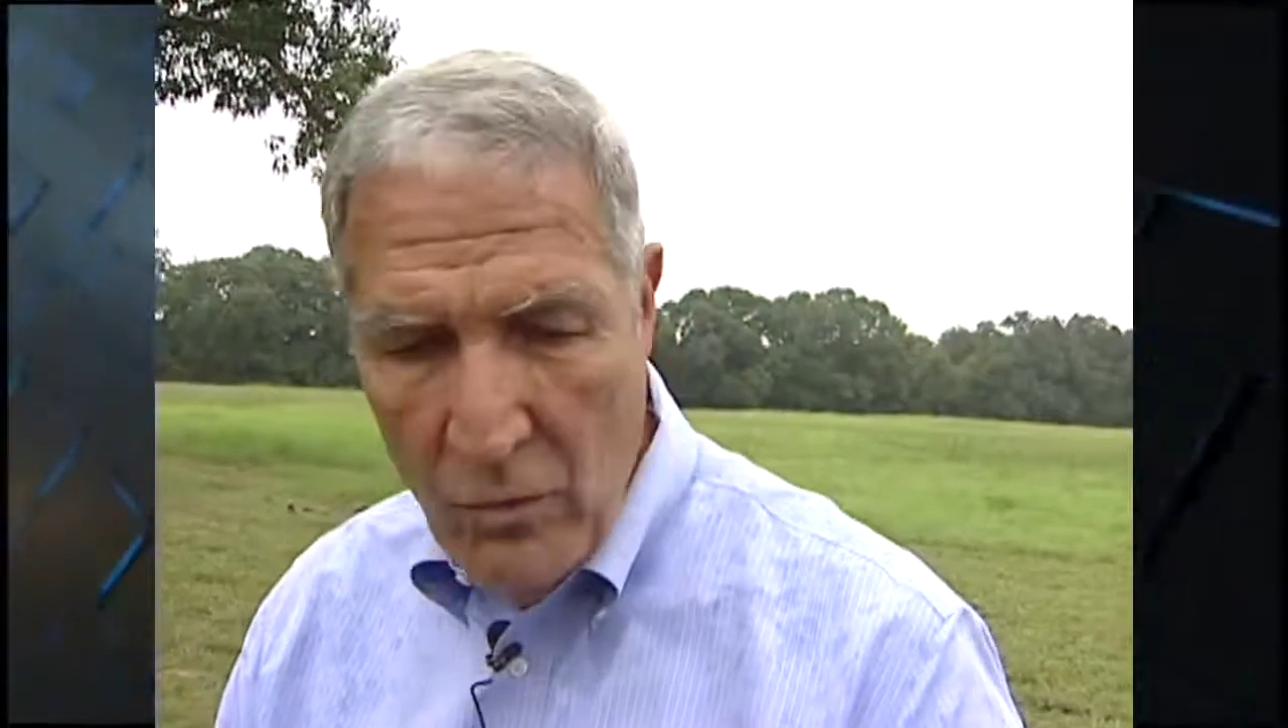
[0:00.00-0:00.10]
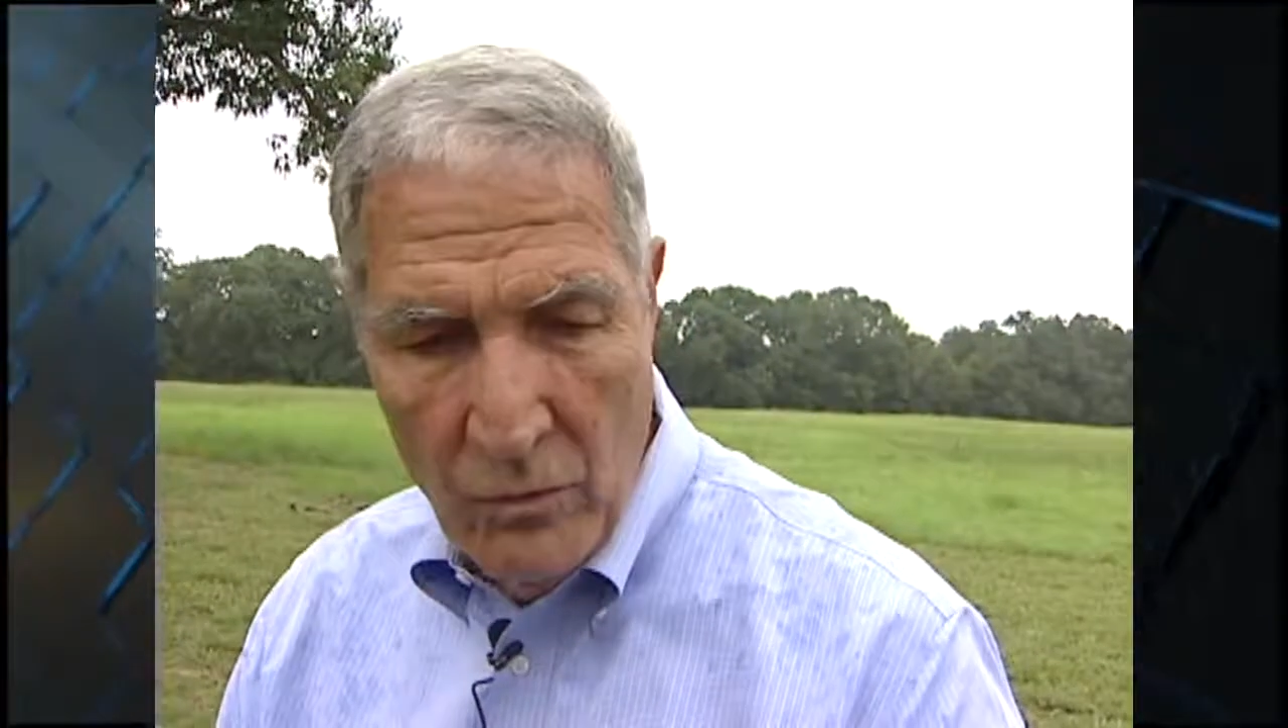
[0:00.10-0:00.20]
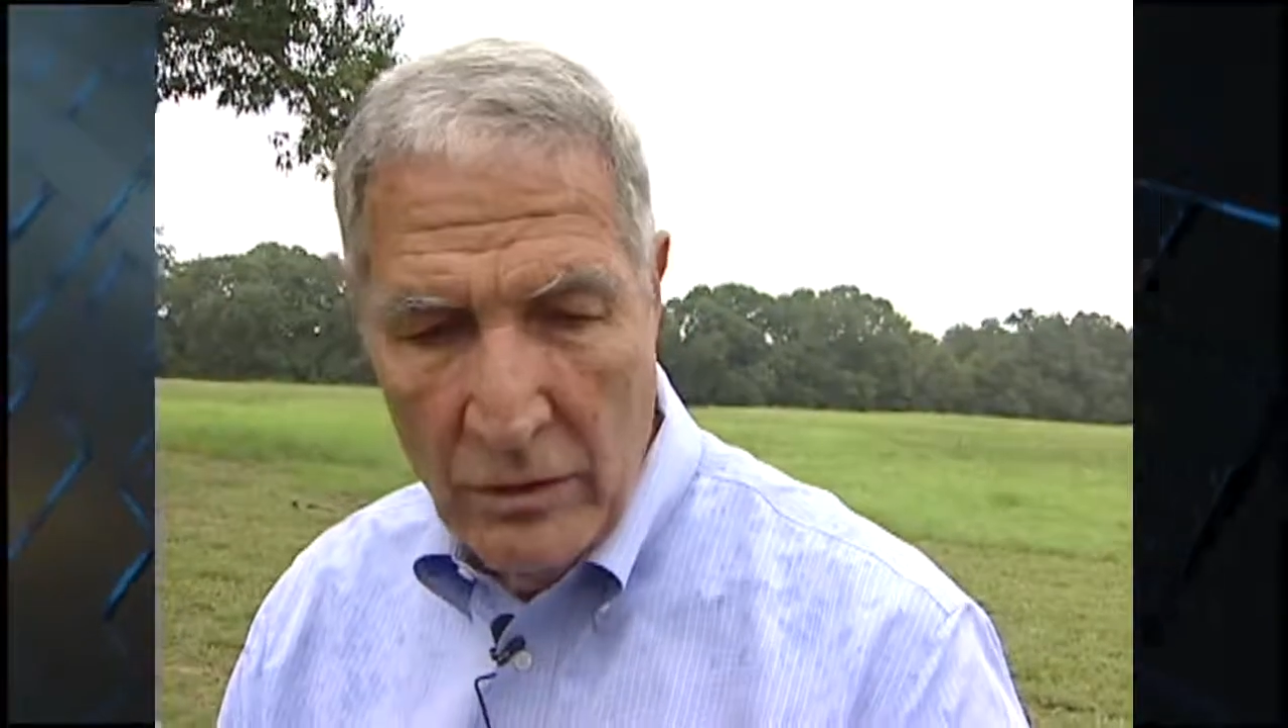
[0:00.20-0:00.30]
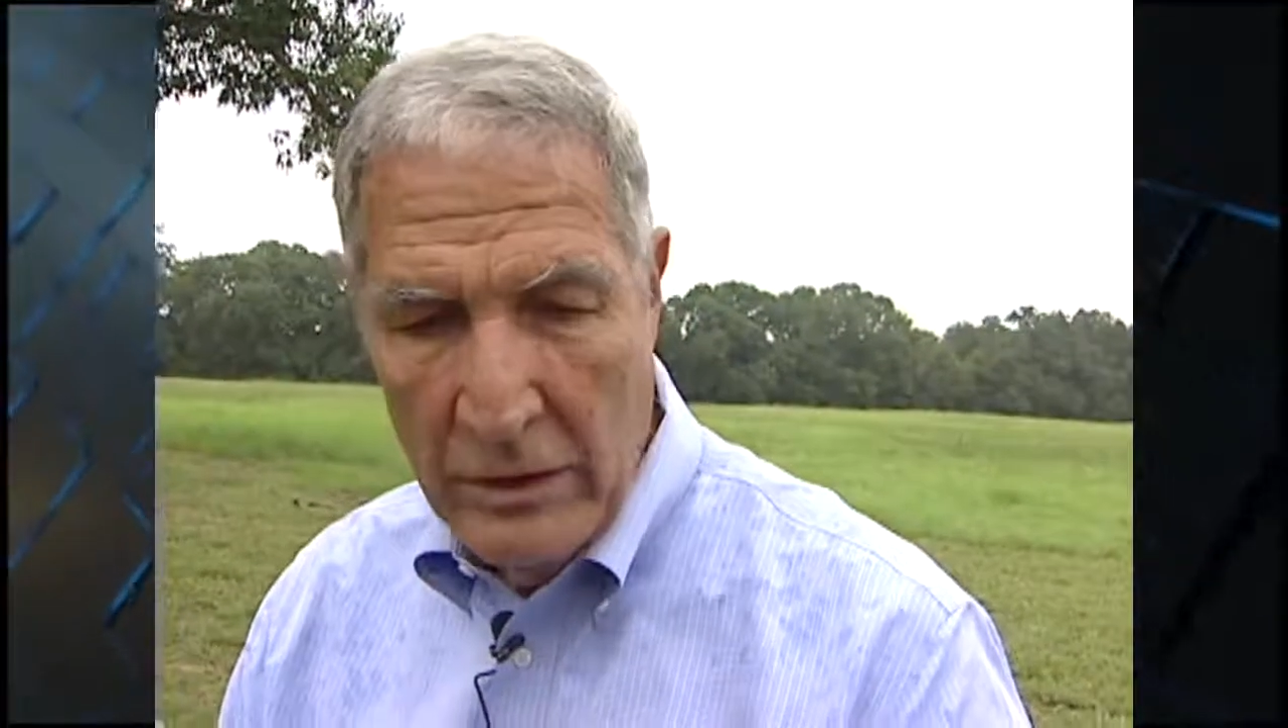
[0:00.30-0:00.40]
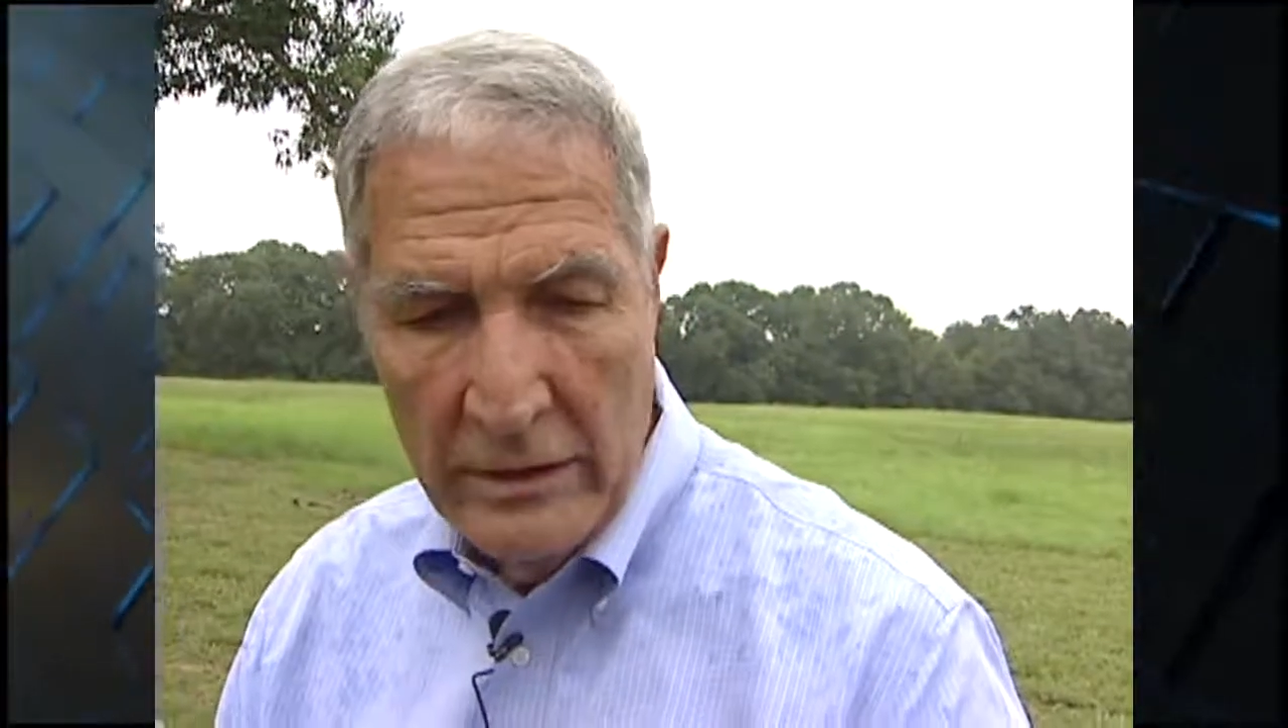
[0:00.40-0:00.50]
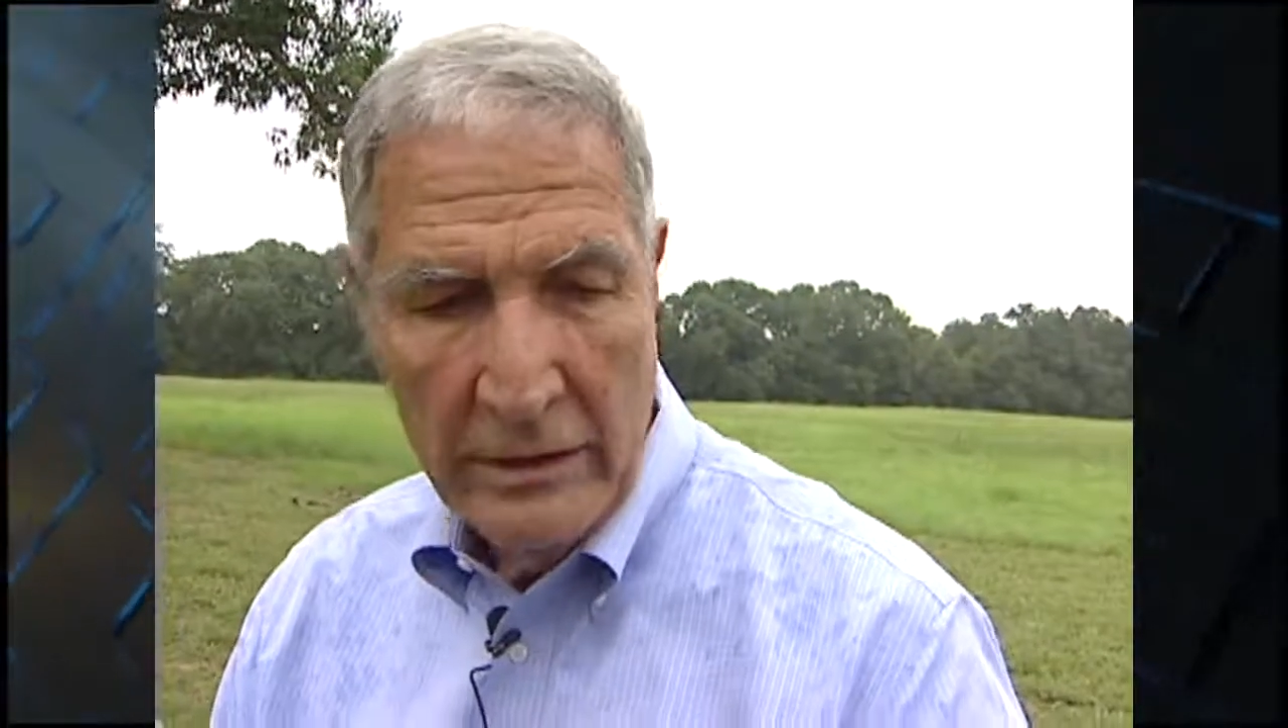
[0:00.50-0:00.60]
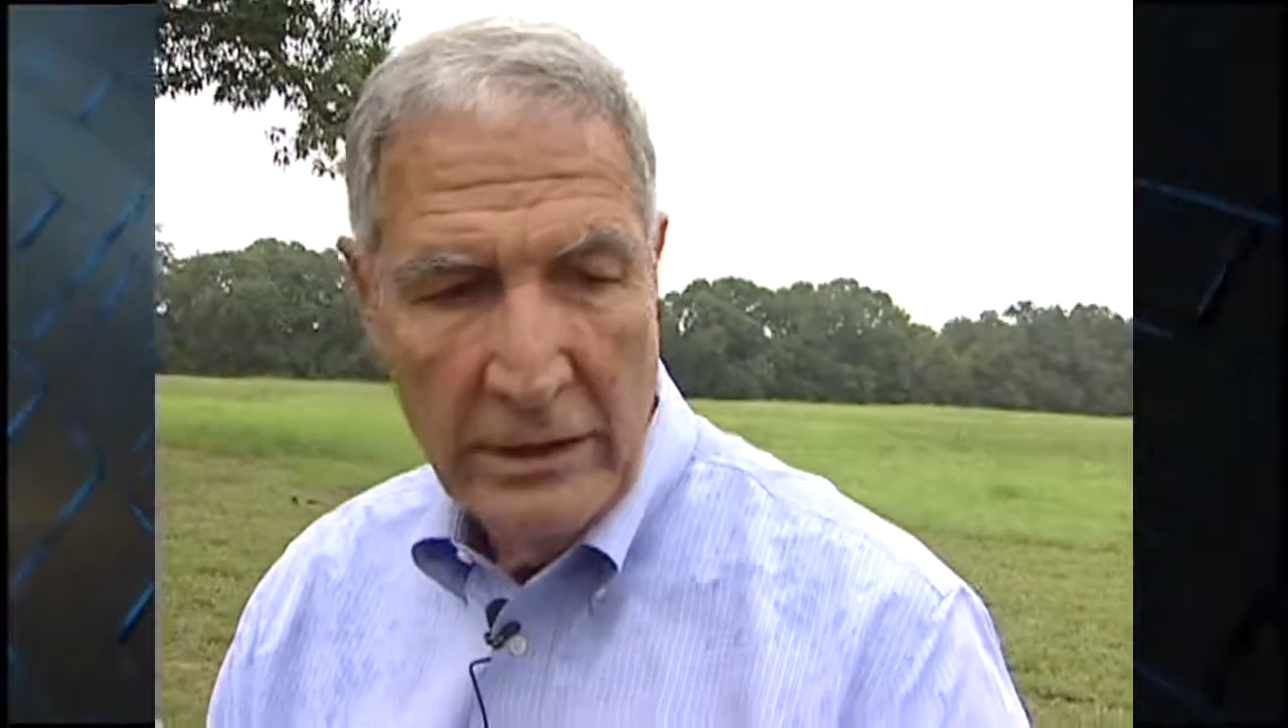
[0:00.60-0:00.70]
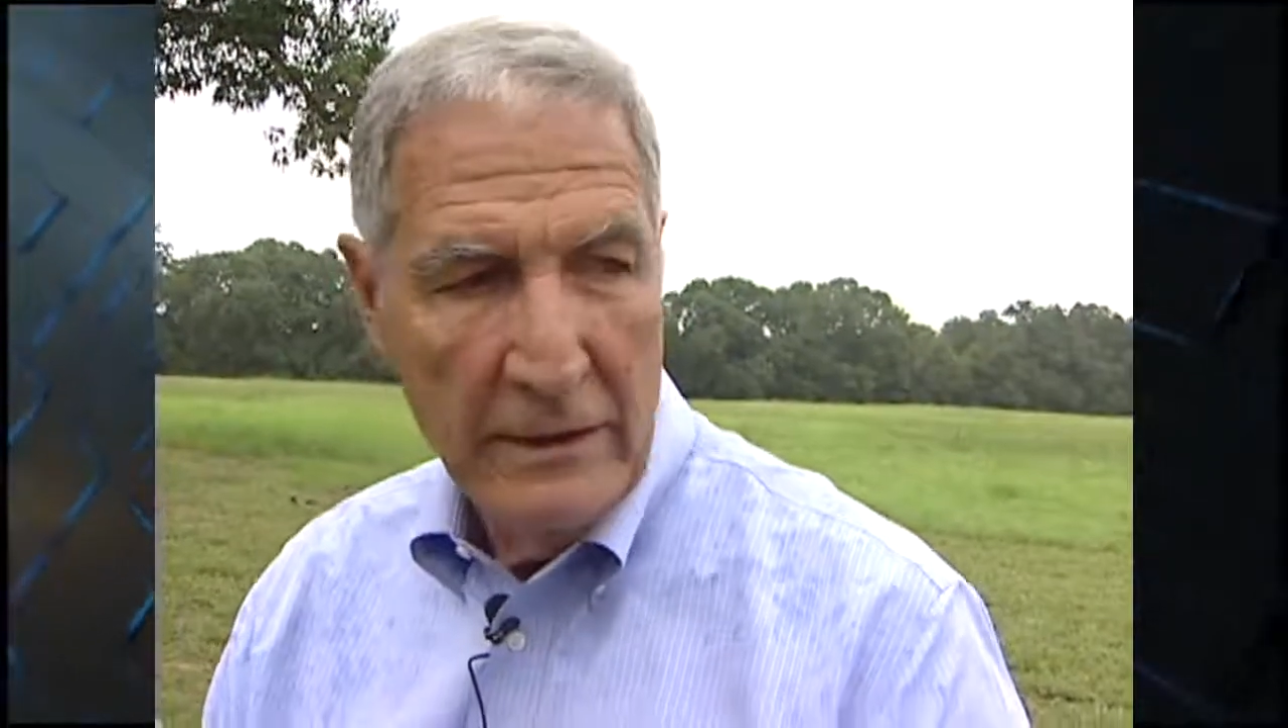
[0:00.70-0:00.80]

one.